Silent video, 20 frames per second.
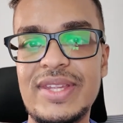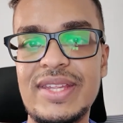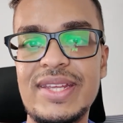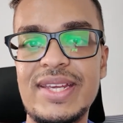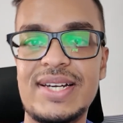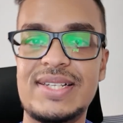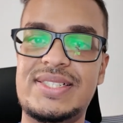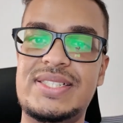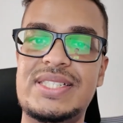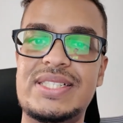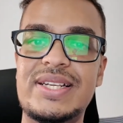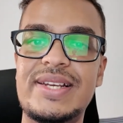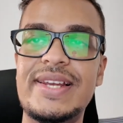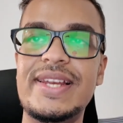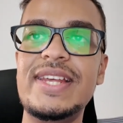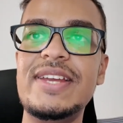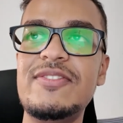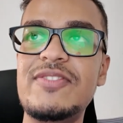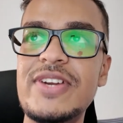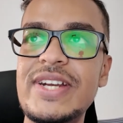Yes,
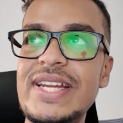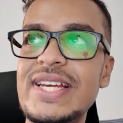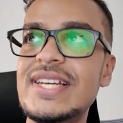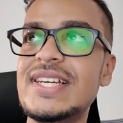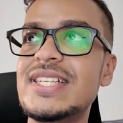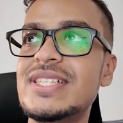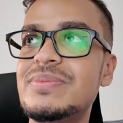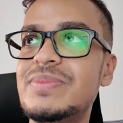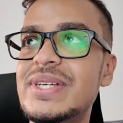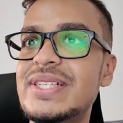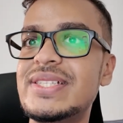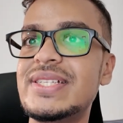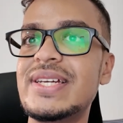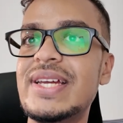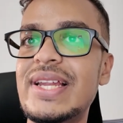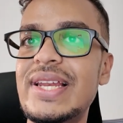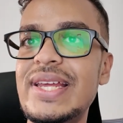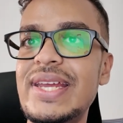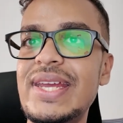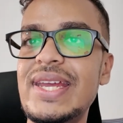Leeflytic is
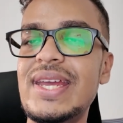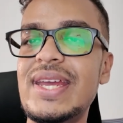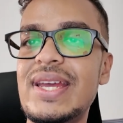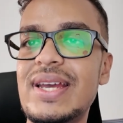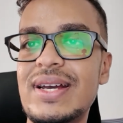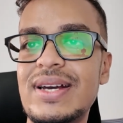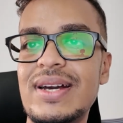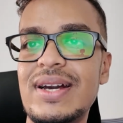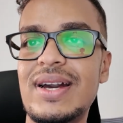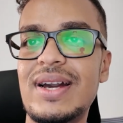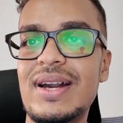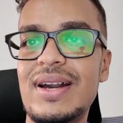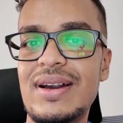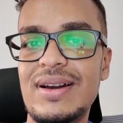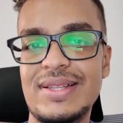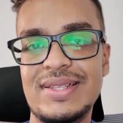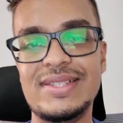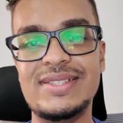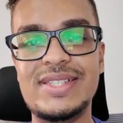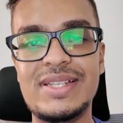basically
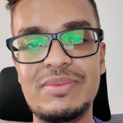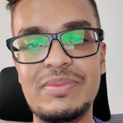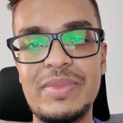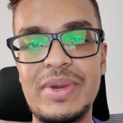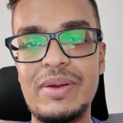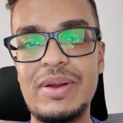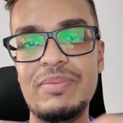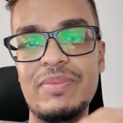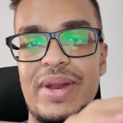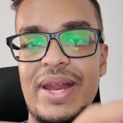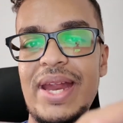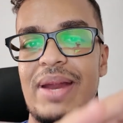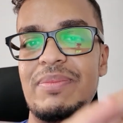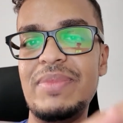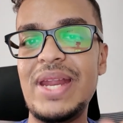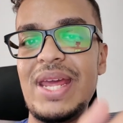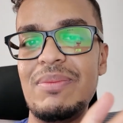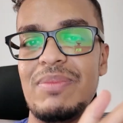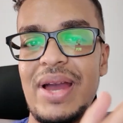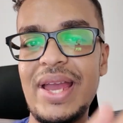this is a
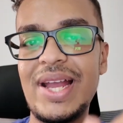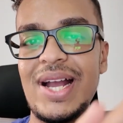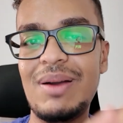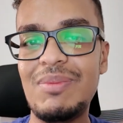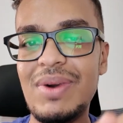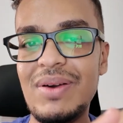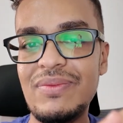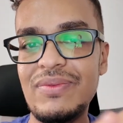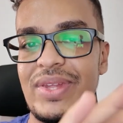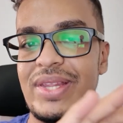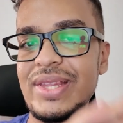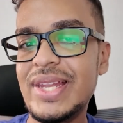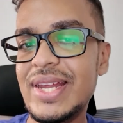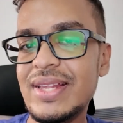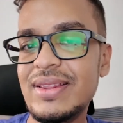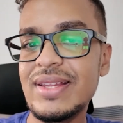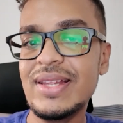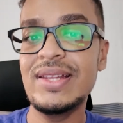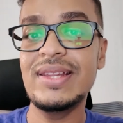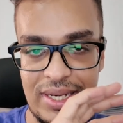brand name I come up with,
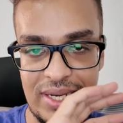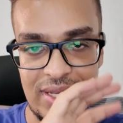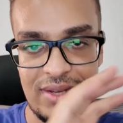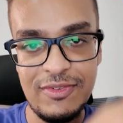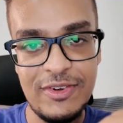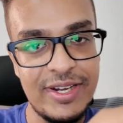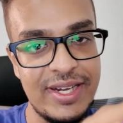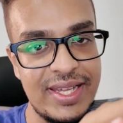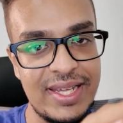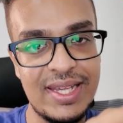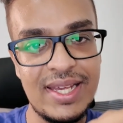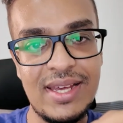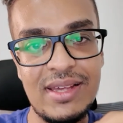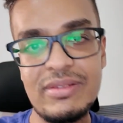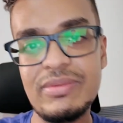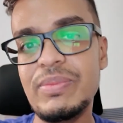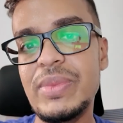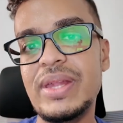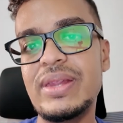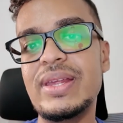right? The Leaflytic
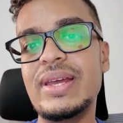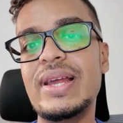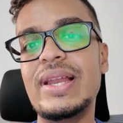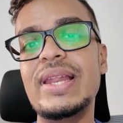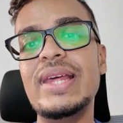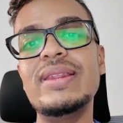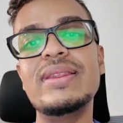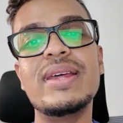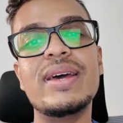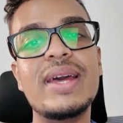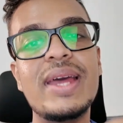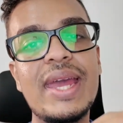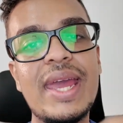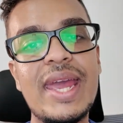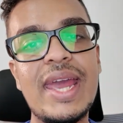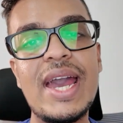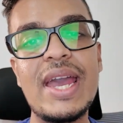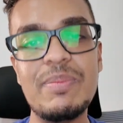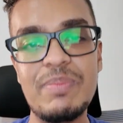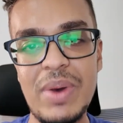is basically the
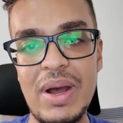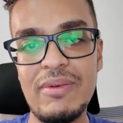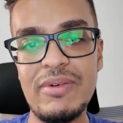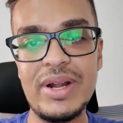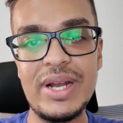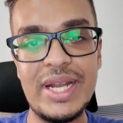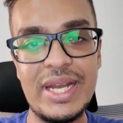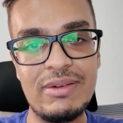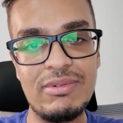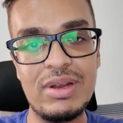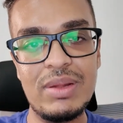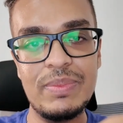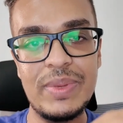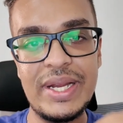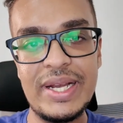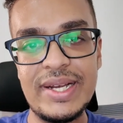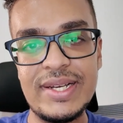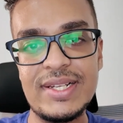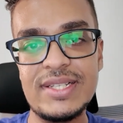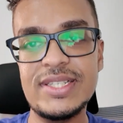AI powered developer
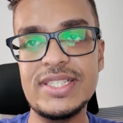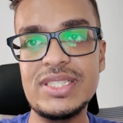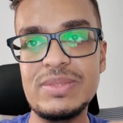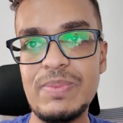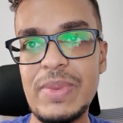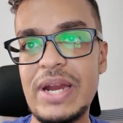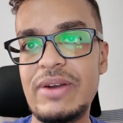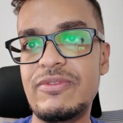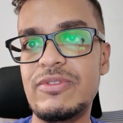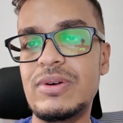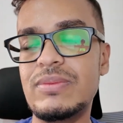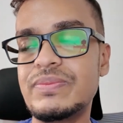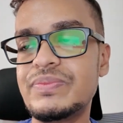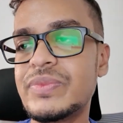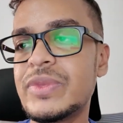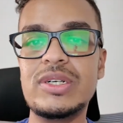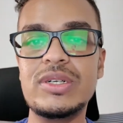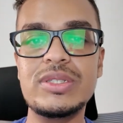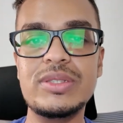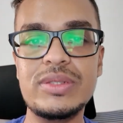intelligence platform.
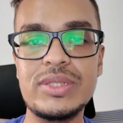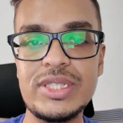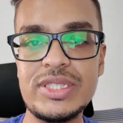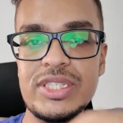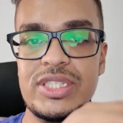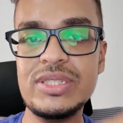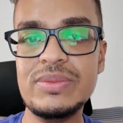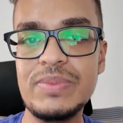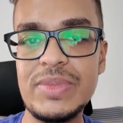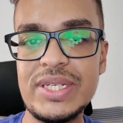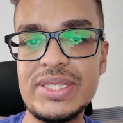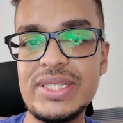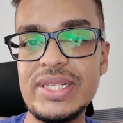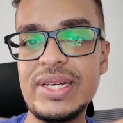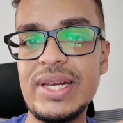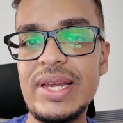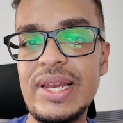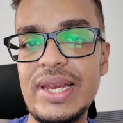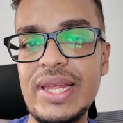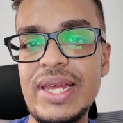So this is
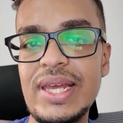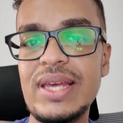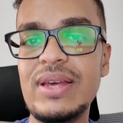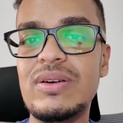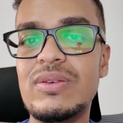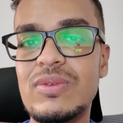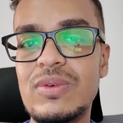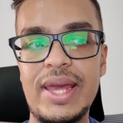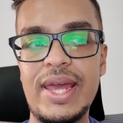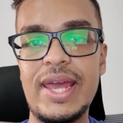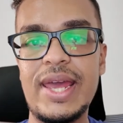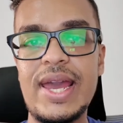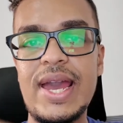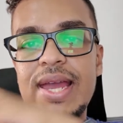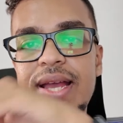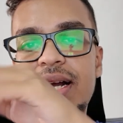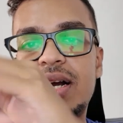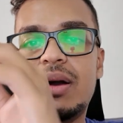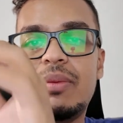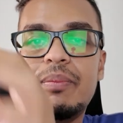basically
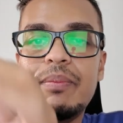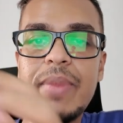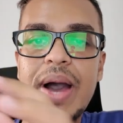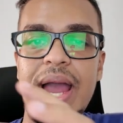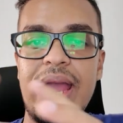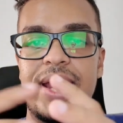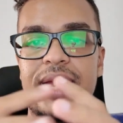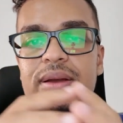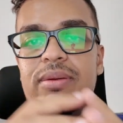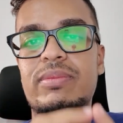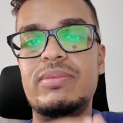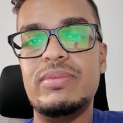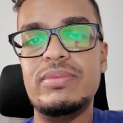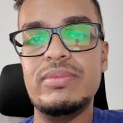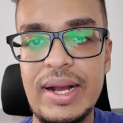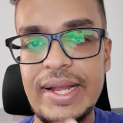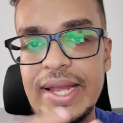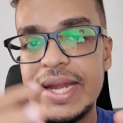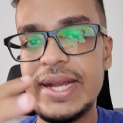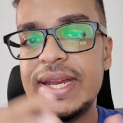AI combined
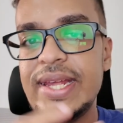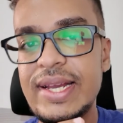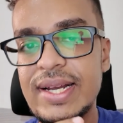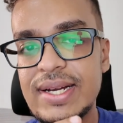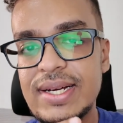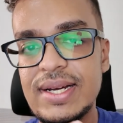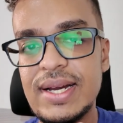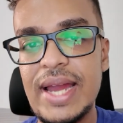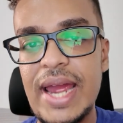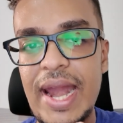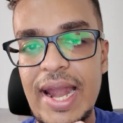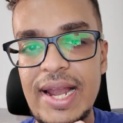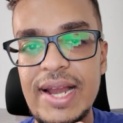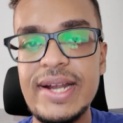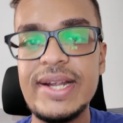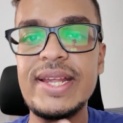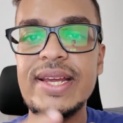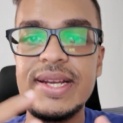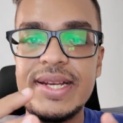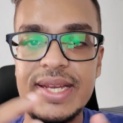getting
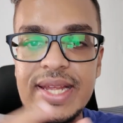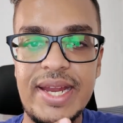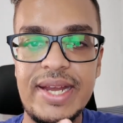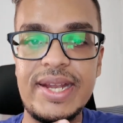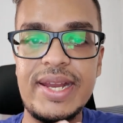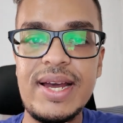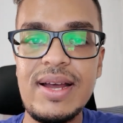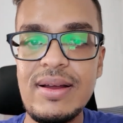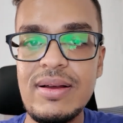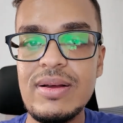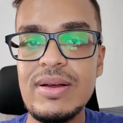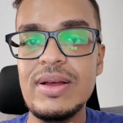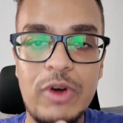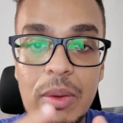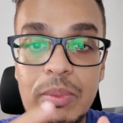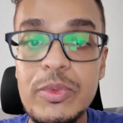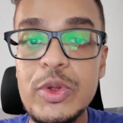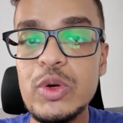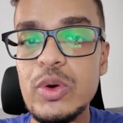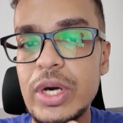analytic data
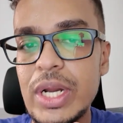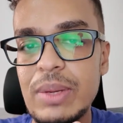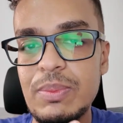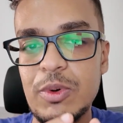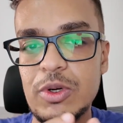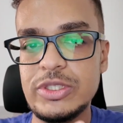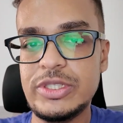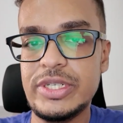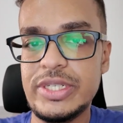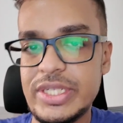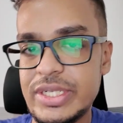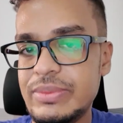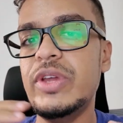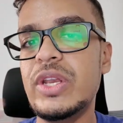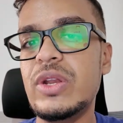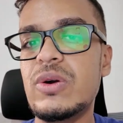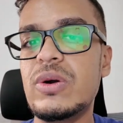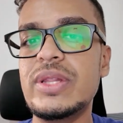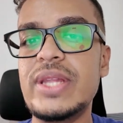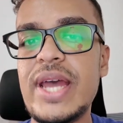from your repository.
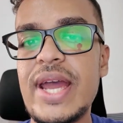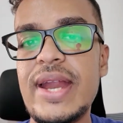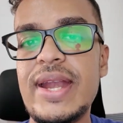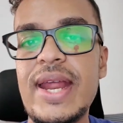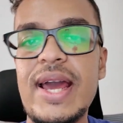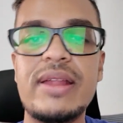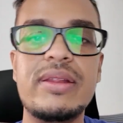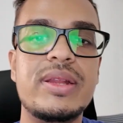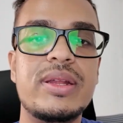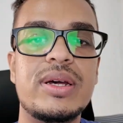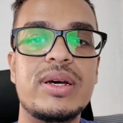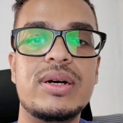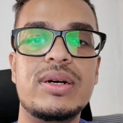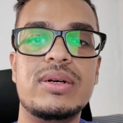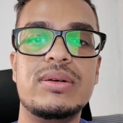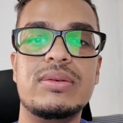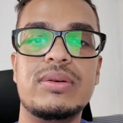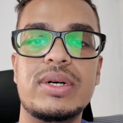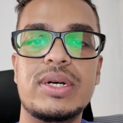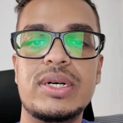We know that as
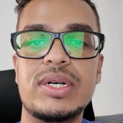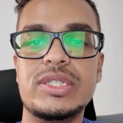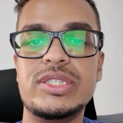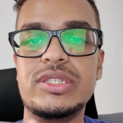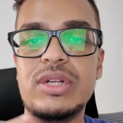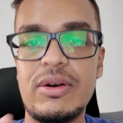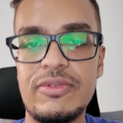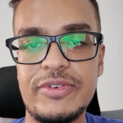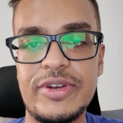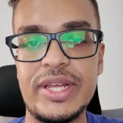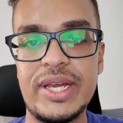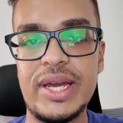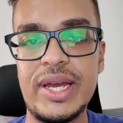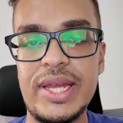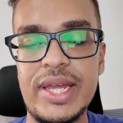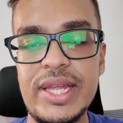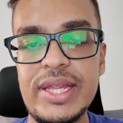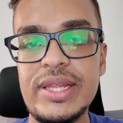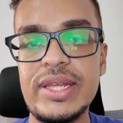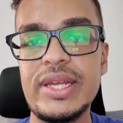a software
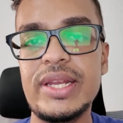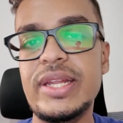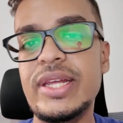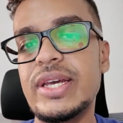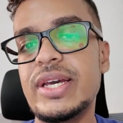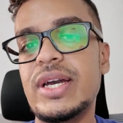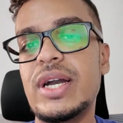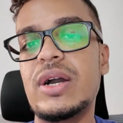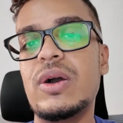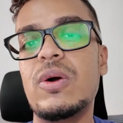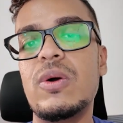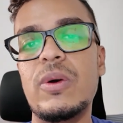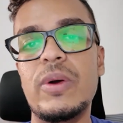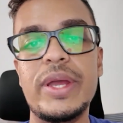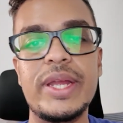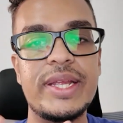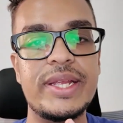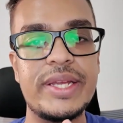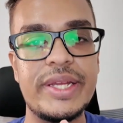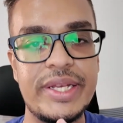engineer
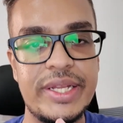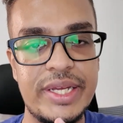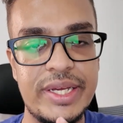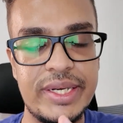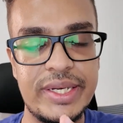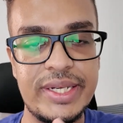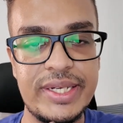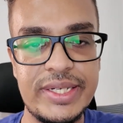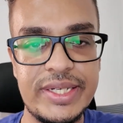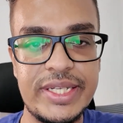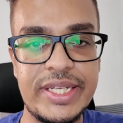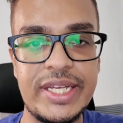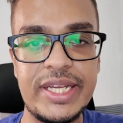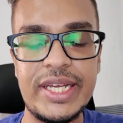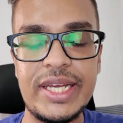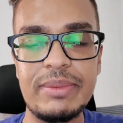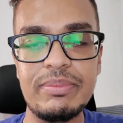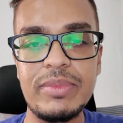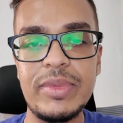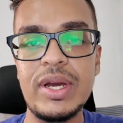or engineering
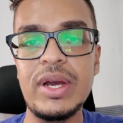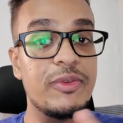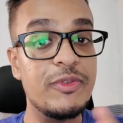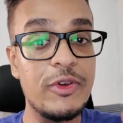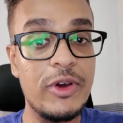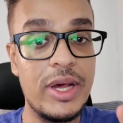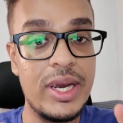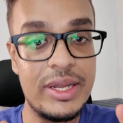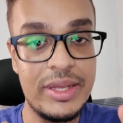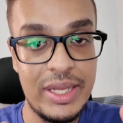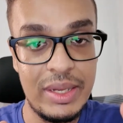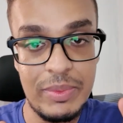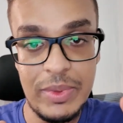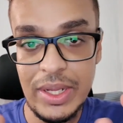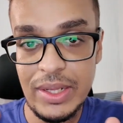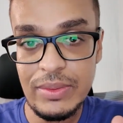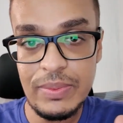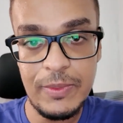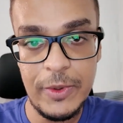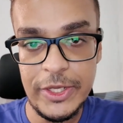team, if you are
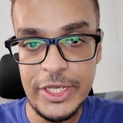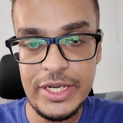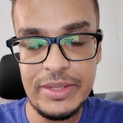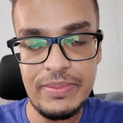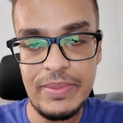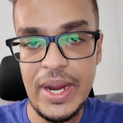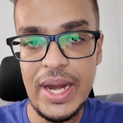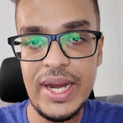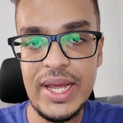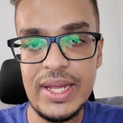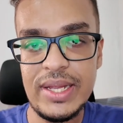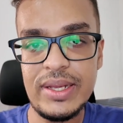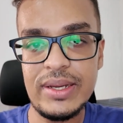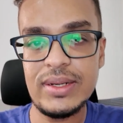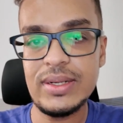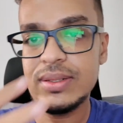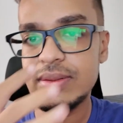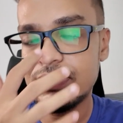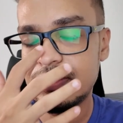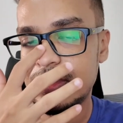sometimes project
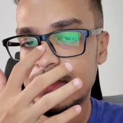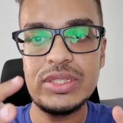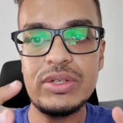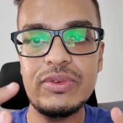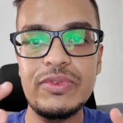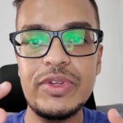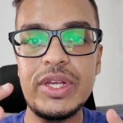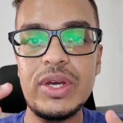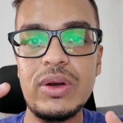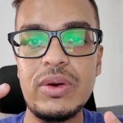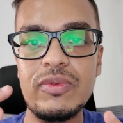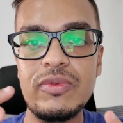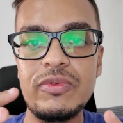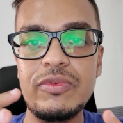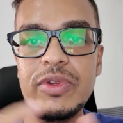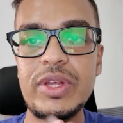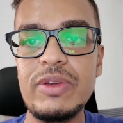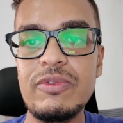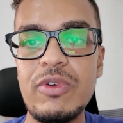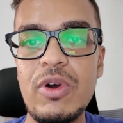manager, so we
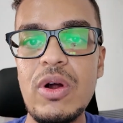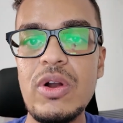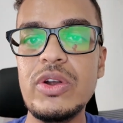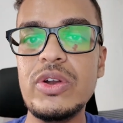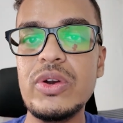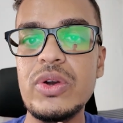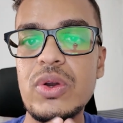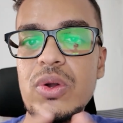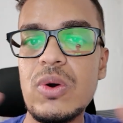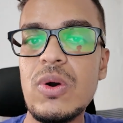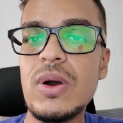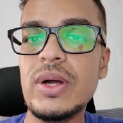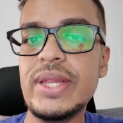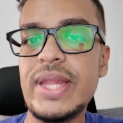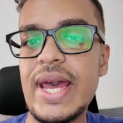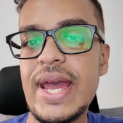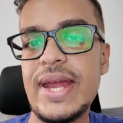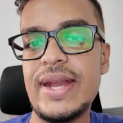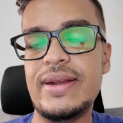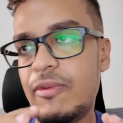want to know
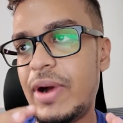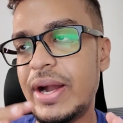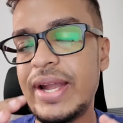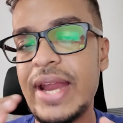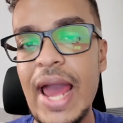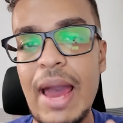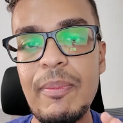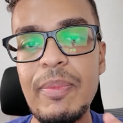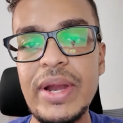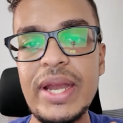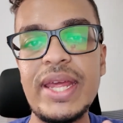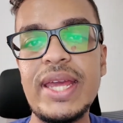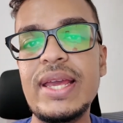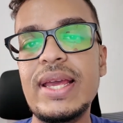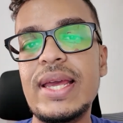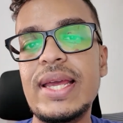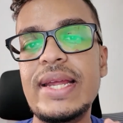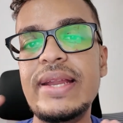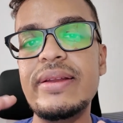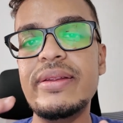that what
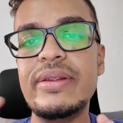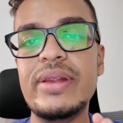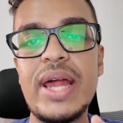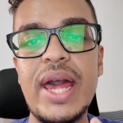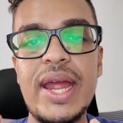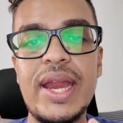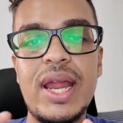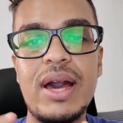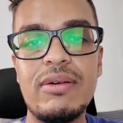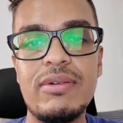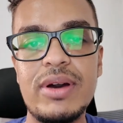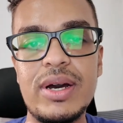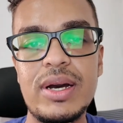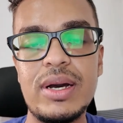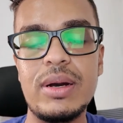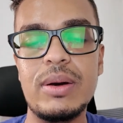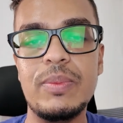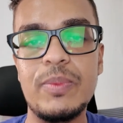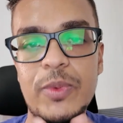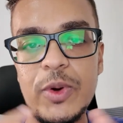happening inside
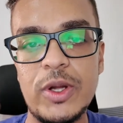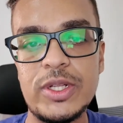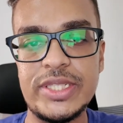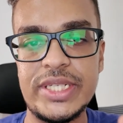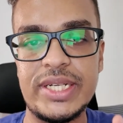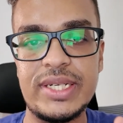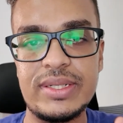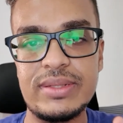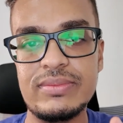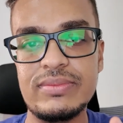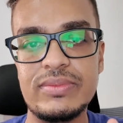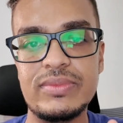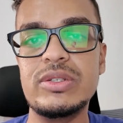our project.